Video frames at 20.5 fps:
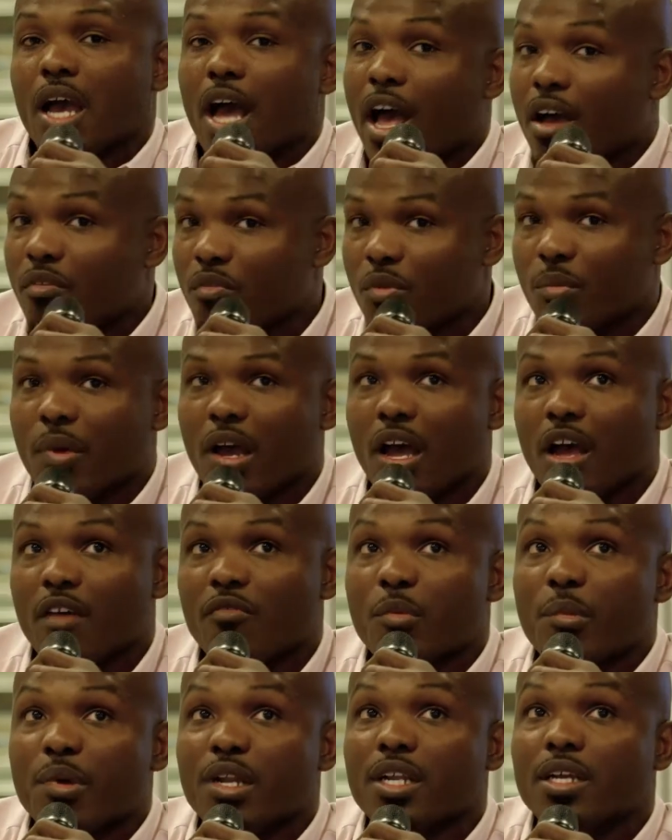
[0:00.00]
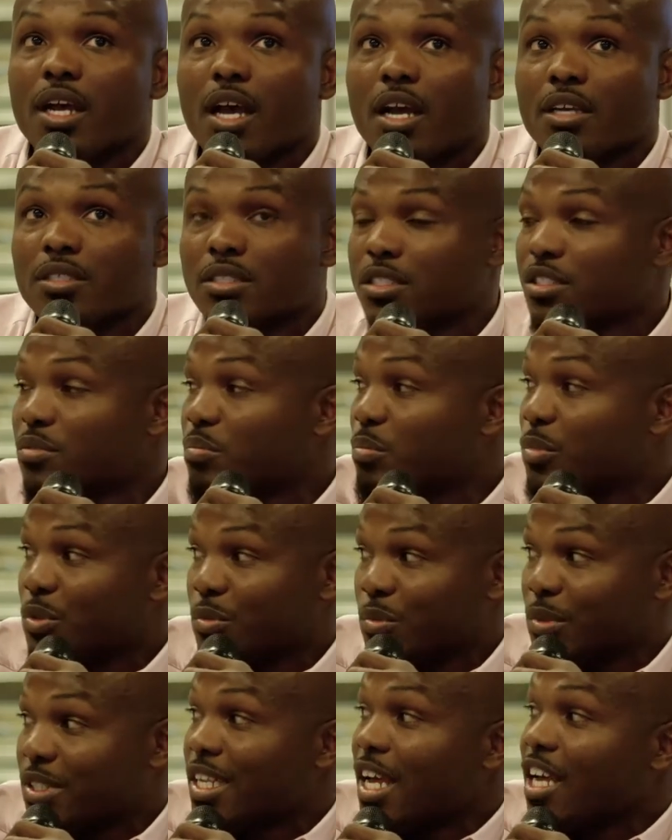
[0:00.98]
I haven't I haven't met a guy since
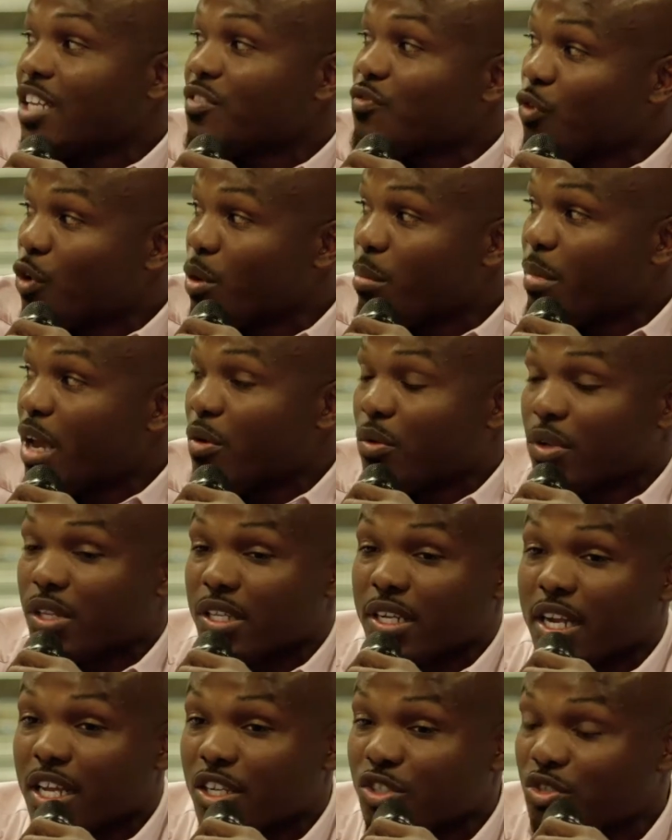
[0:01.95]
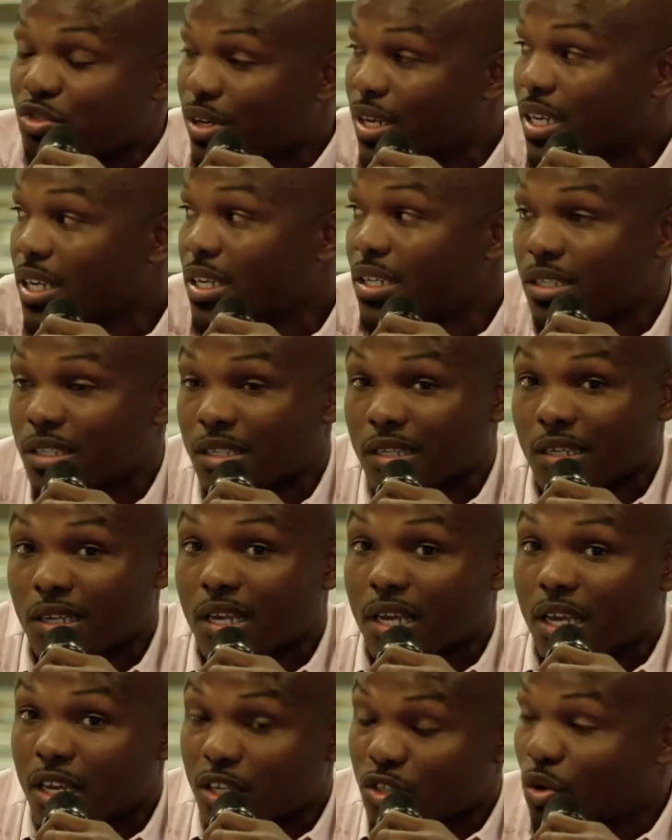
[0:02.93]
besides Floyd Mayweather that trained
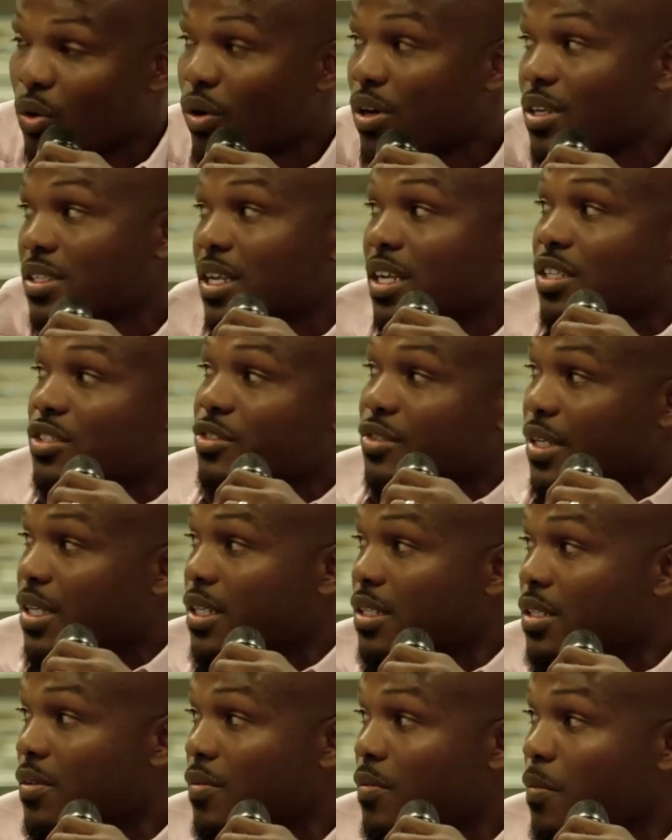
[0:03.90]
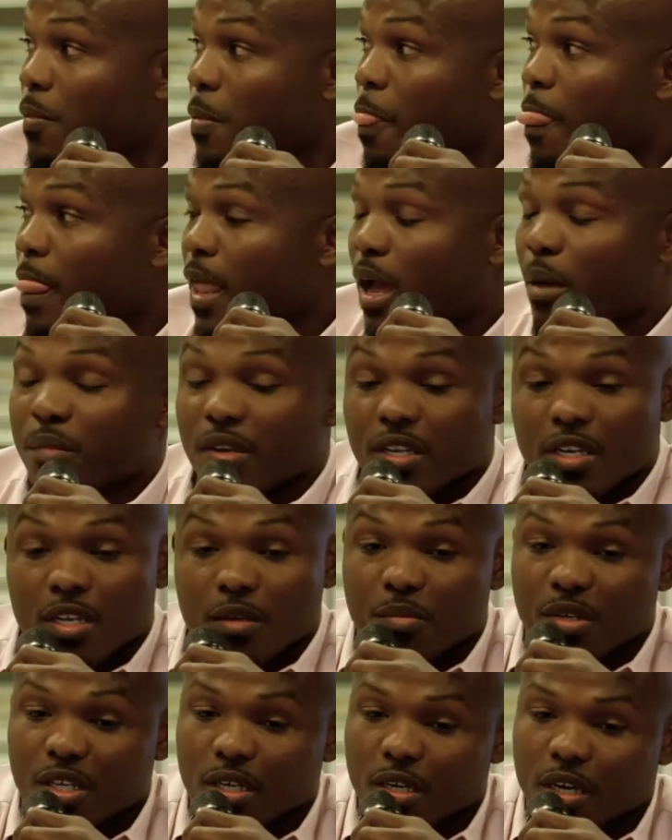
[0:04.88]
as hard as I train. I mean,
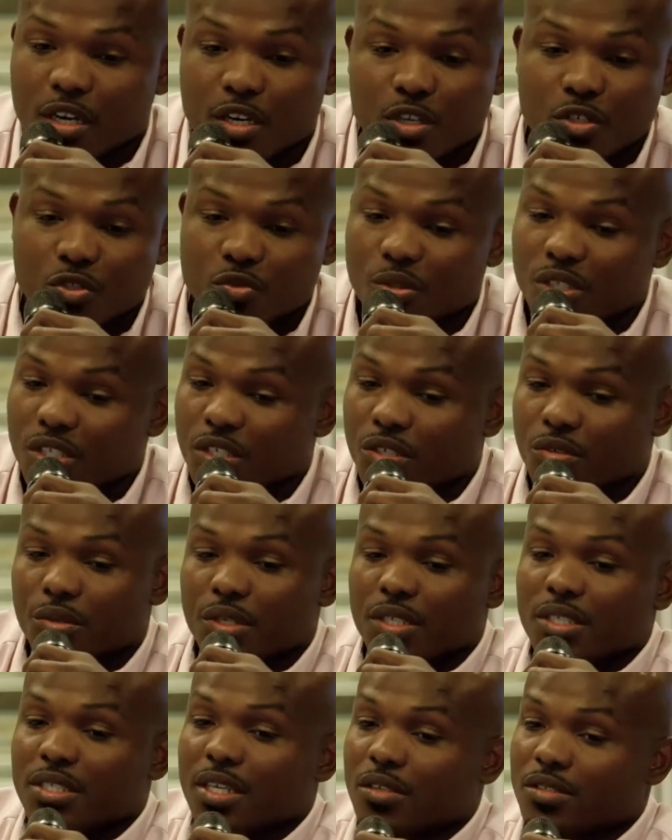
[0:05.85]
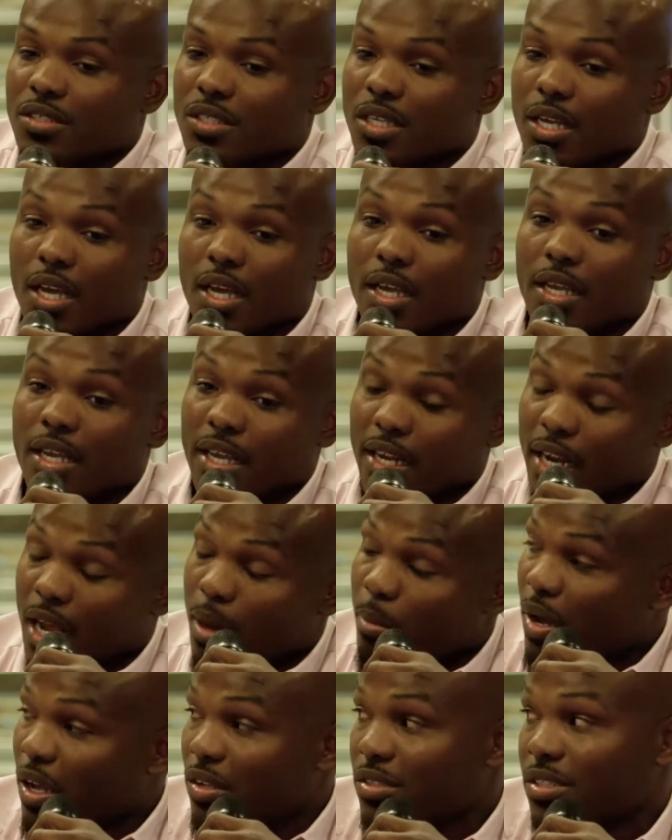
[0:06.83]
it'd be 120 degrees outside, and
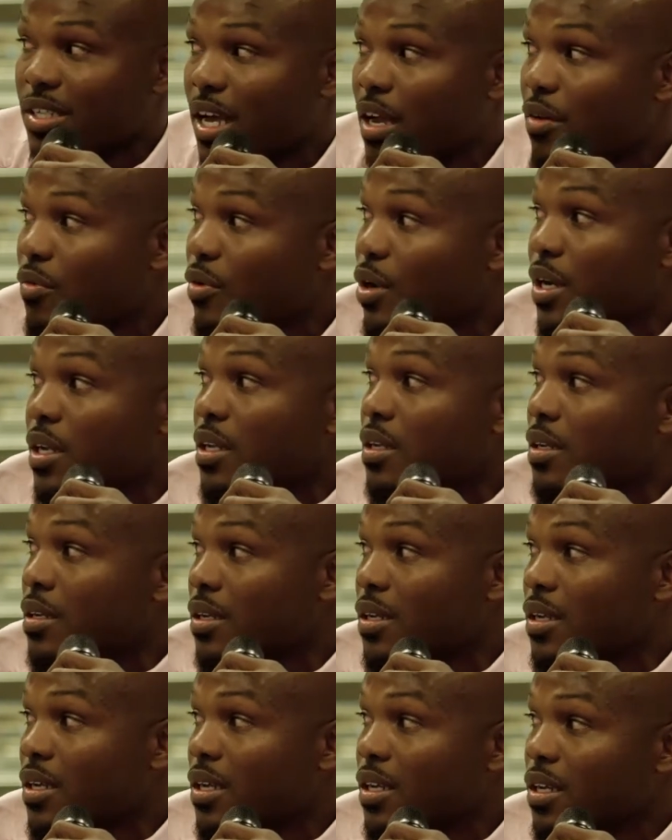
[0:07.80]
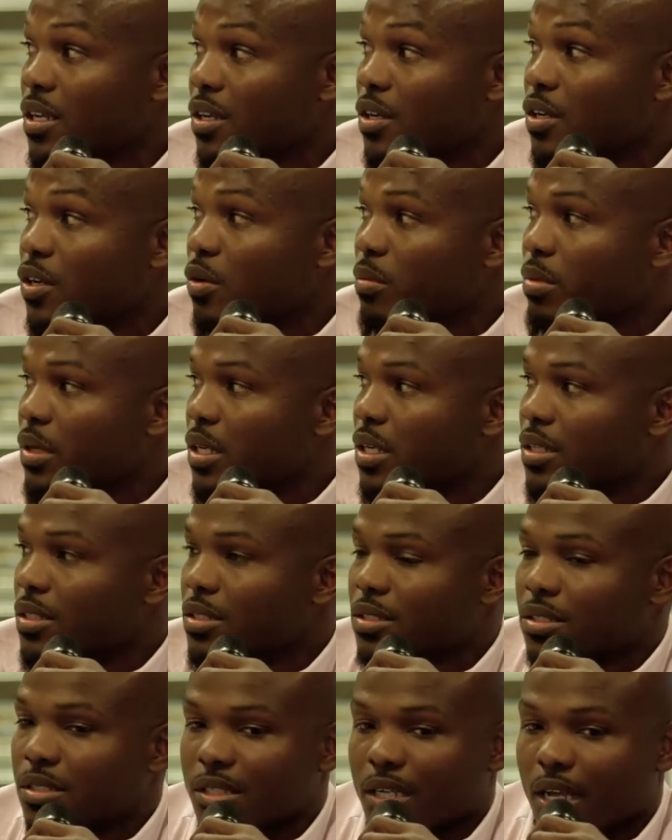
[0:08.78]
I'm outside running, you know,
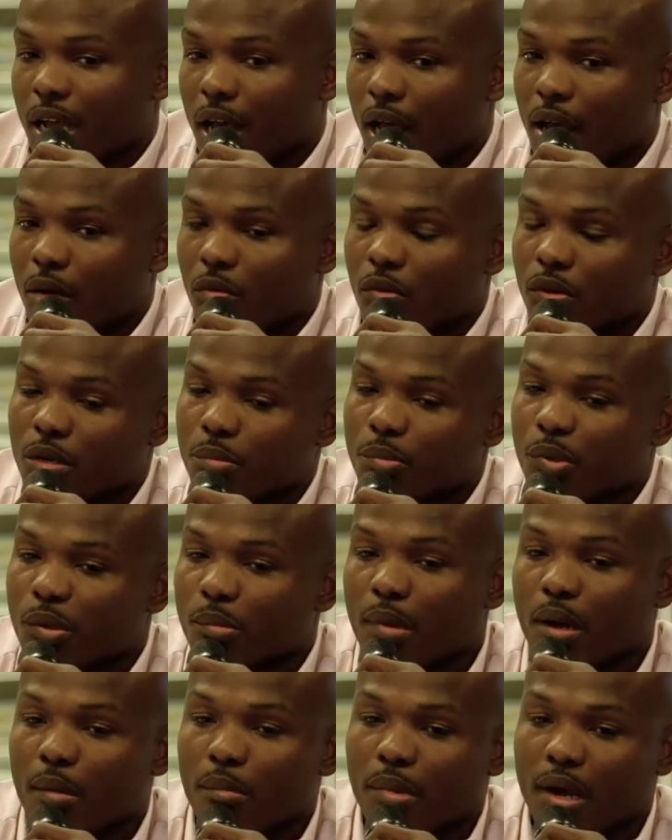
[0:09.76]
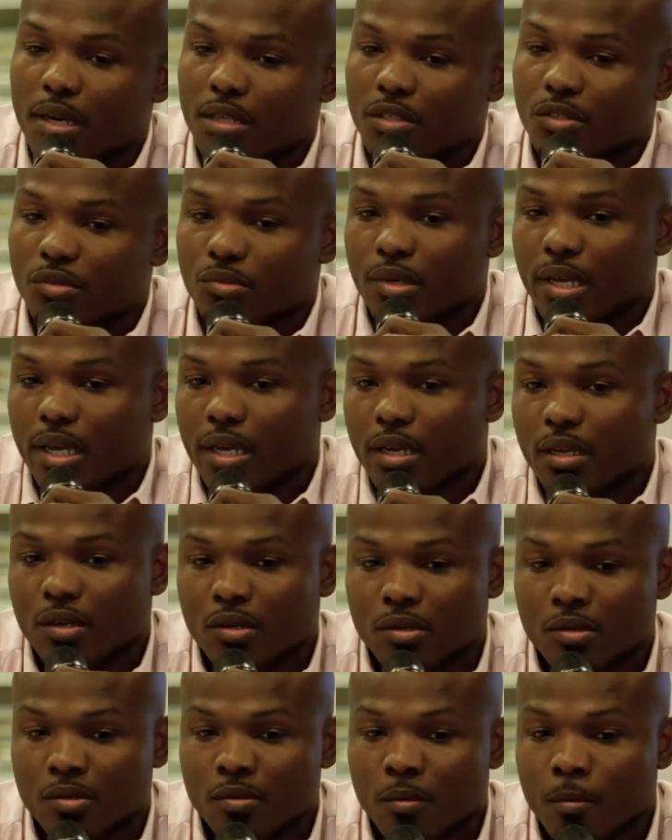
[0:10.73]
because I want to put my body through
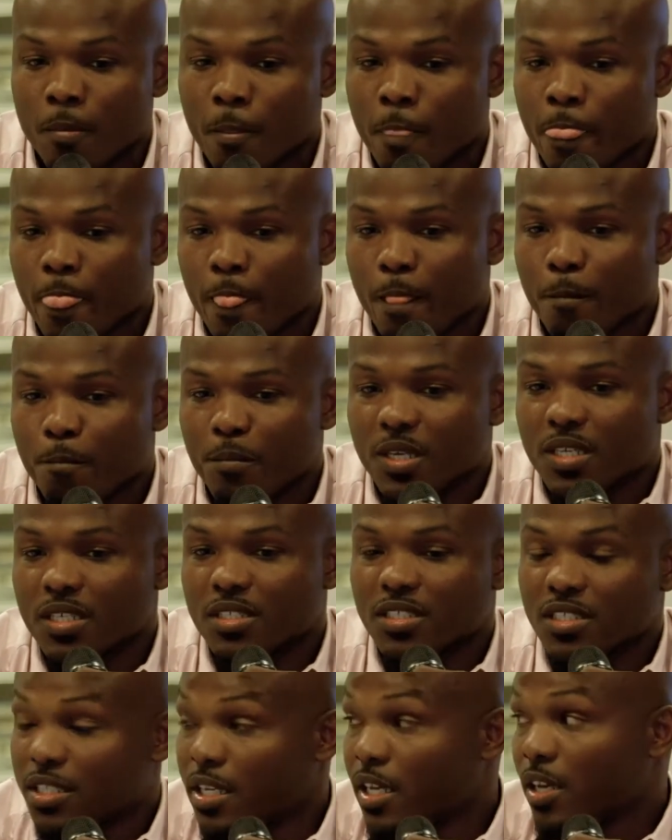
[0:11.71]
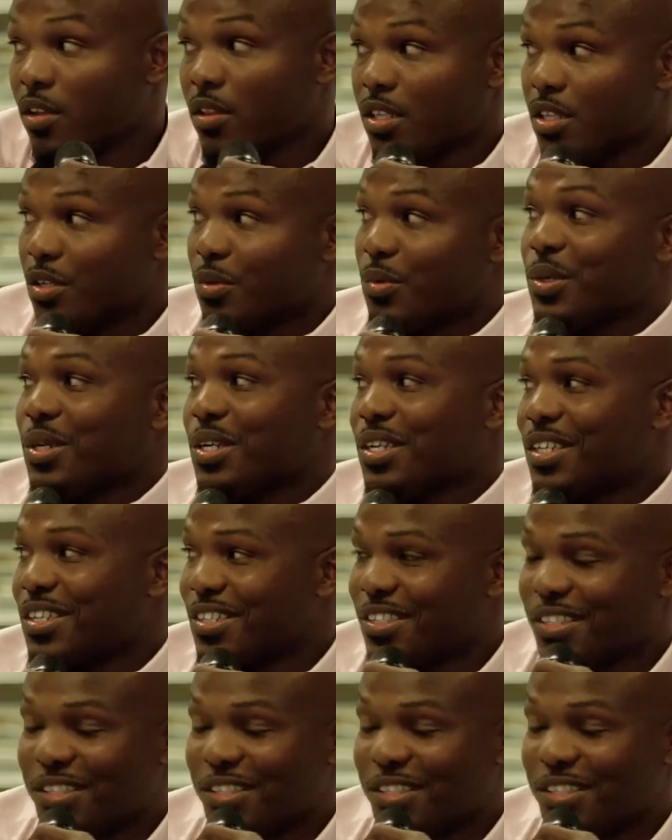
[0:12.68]
hell because it's hell in the ring.